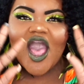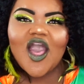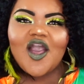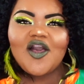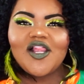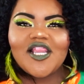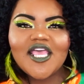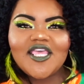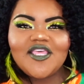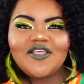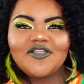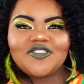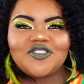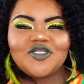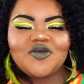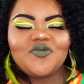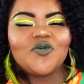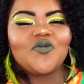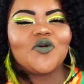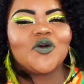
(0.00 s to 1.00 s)
Hola
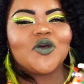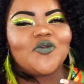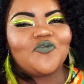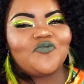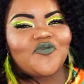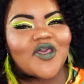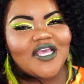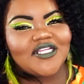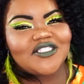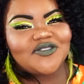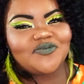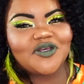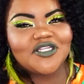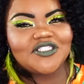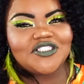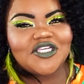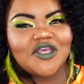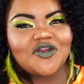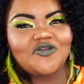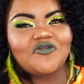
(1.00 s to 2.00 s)
YouTube and welcome back to my
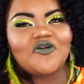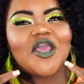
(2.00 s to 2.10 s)
channel.